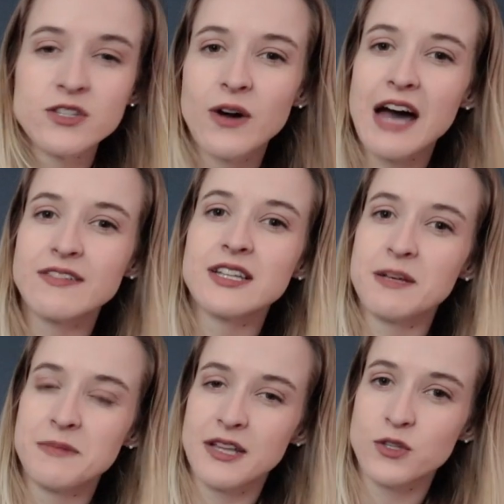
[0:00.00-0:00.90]
so having
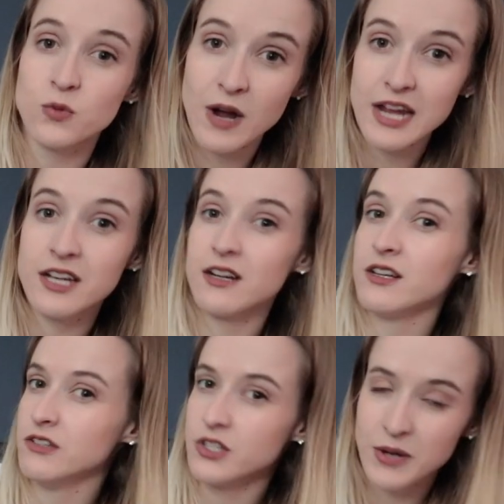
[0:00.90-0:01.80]
something that's right here,
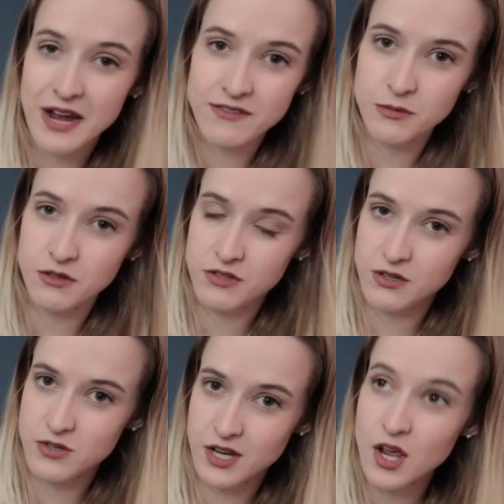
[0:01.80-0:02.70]
you don't have to move to
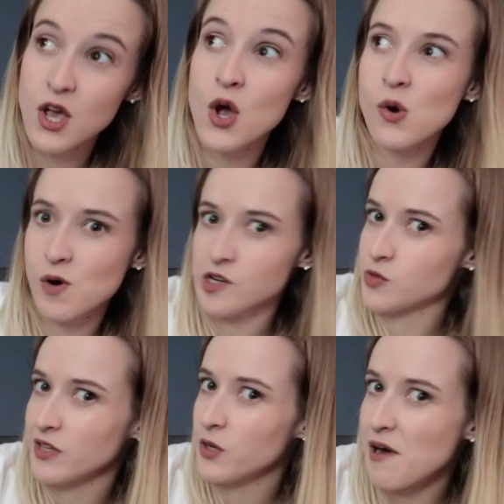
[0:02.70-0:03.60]
use it, works
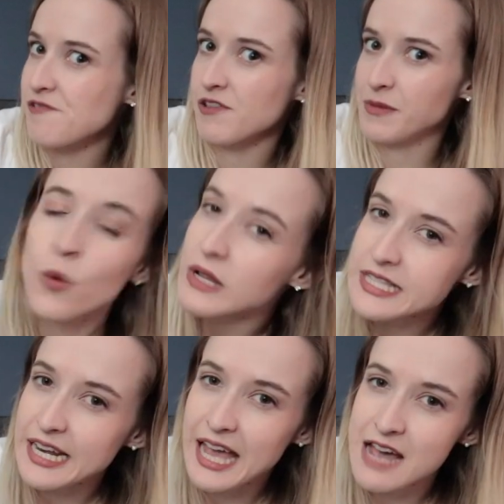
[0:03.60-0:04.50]
really well for me. The ones
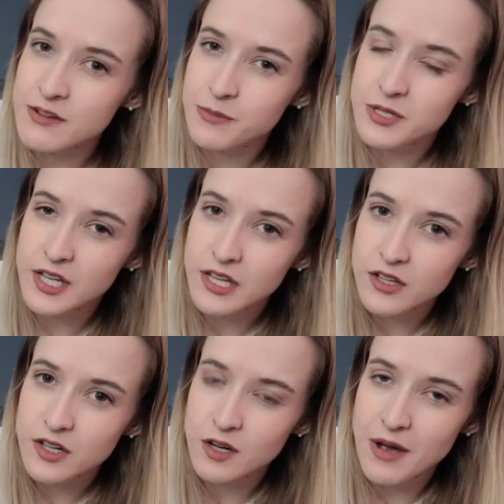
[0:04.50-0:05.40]
that I have in
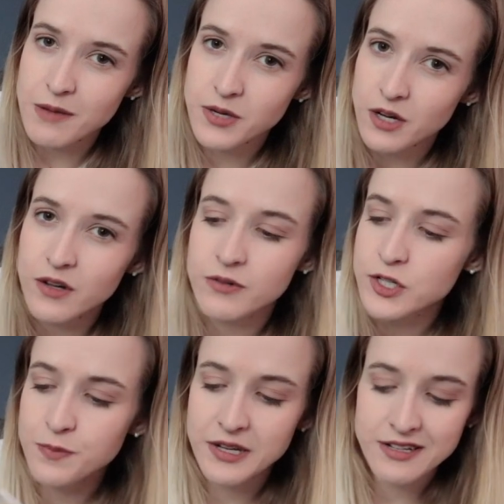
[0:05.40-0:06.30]
particular are by Pure
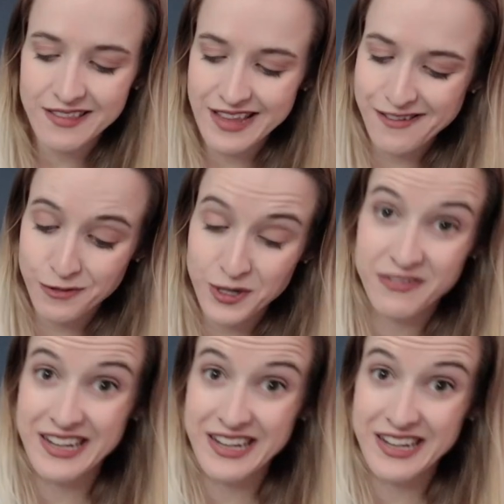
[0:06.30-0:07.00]
Enrichment. They've worked